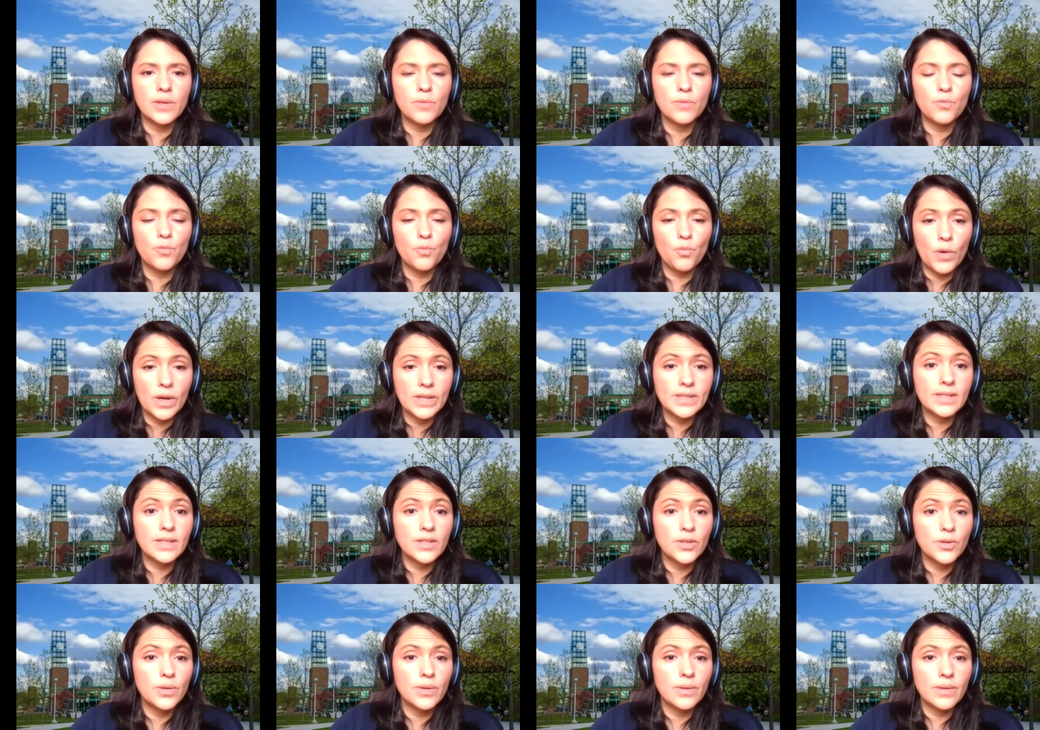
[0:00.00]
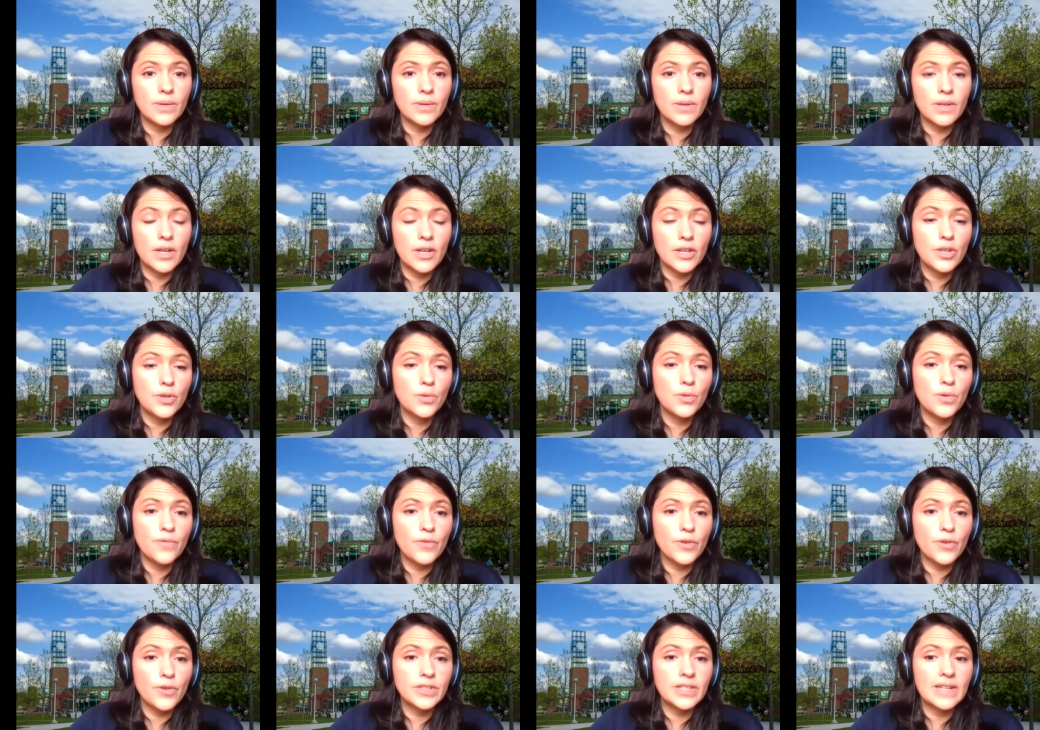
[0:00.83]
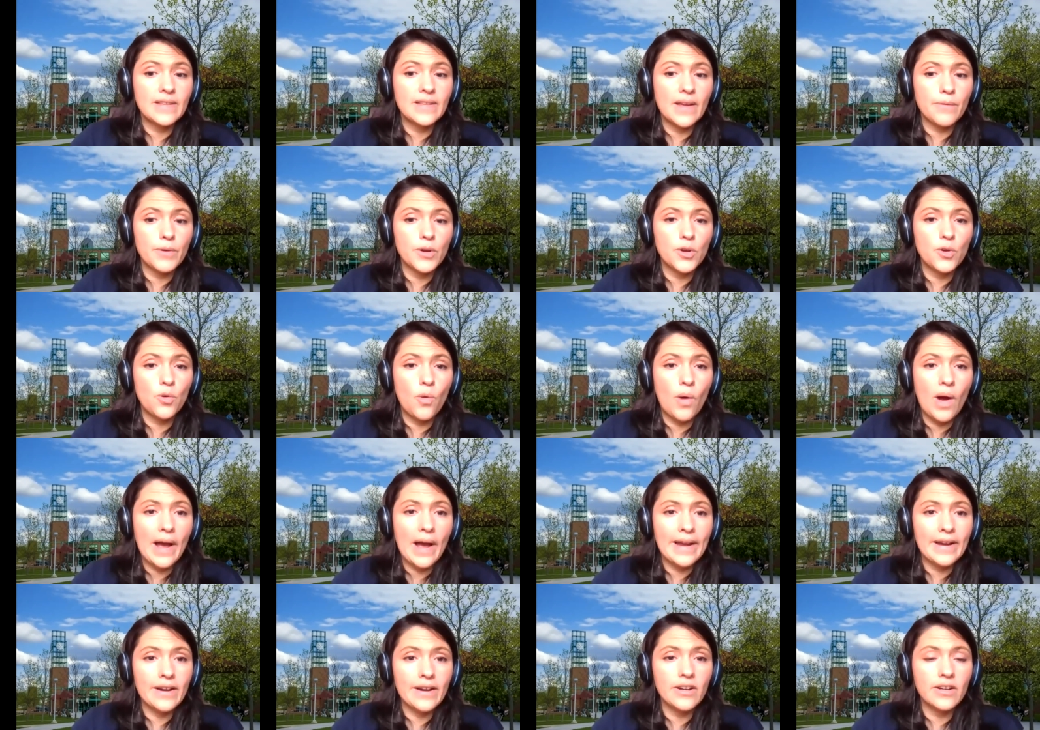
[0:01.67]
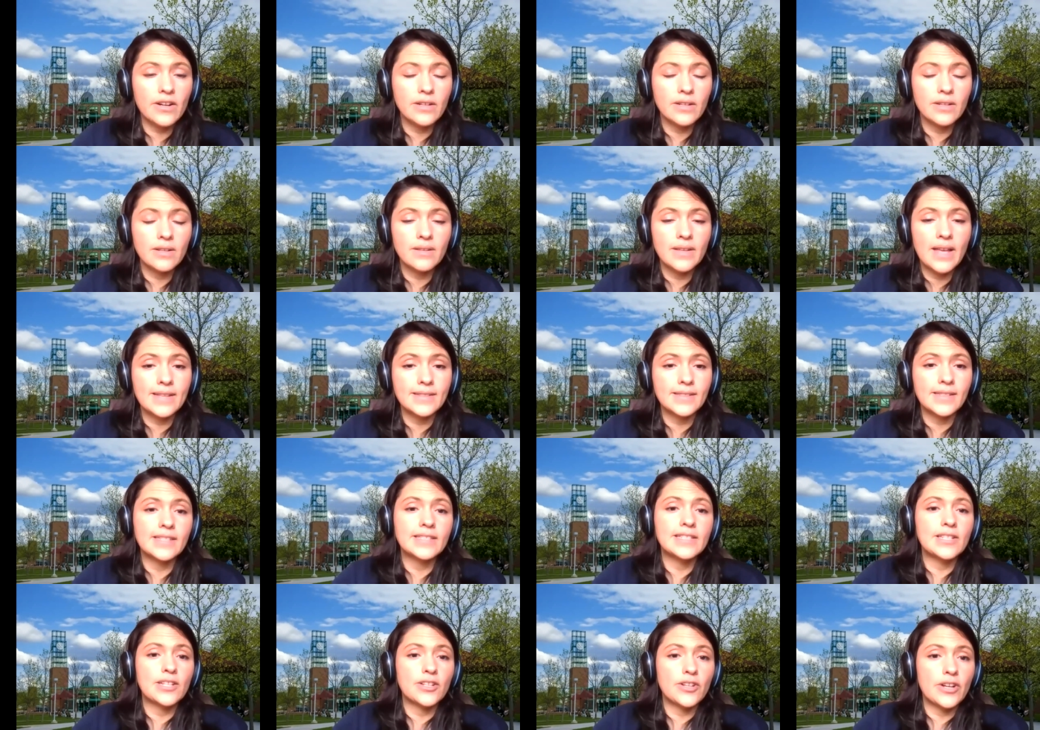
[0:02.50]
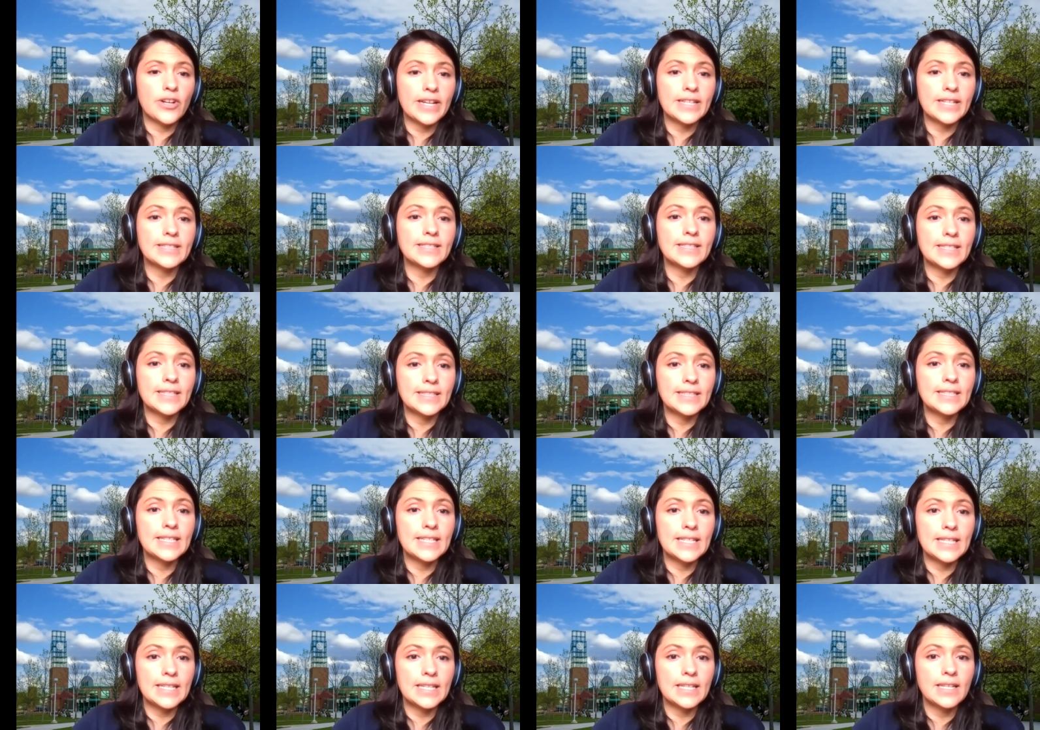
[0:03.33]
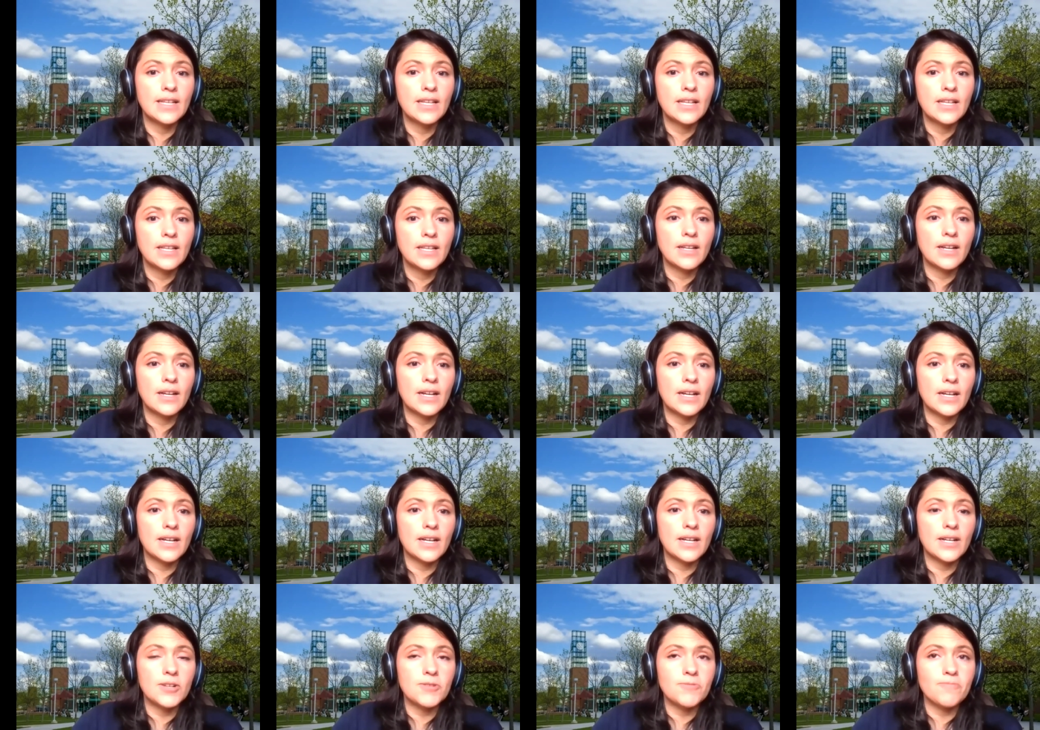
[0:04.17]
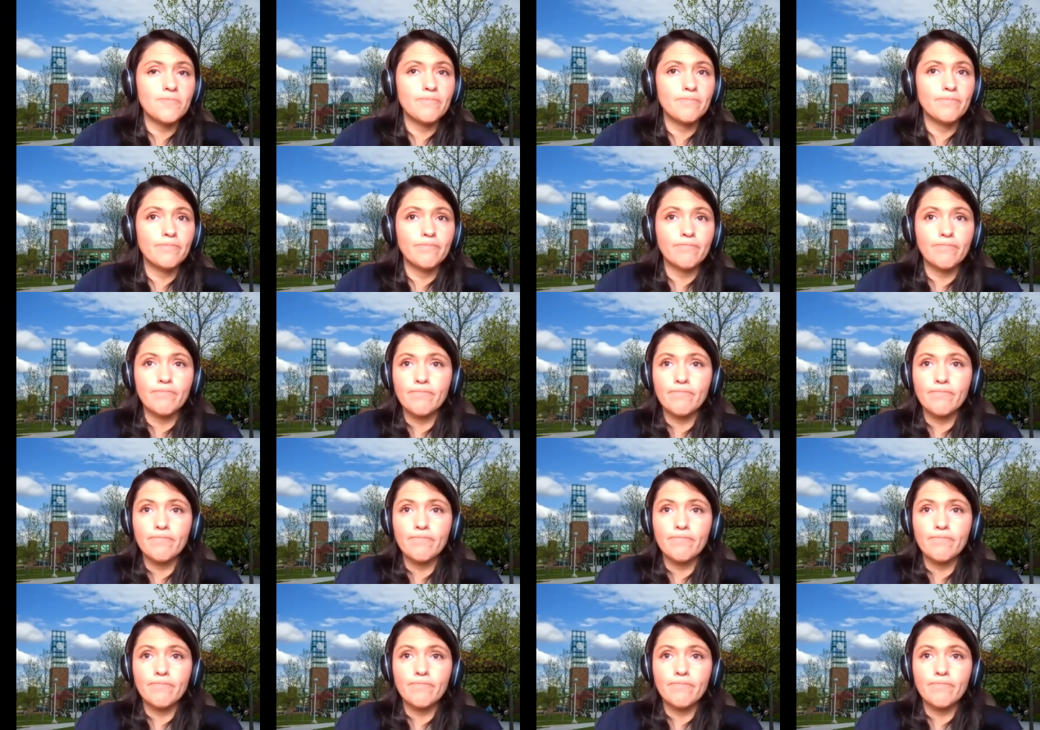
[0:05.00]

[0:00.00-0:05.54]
was a, a university that required S A T or A C T um,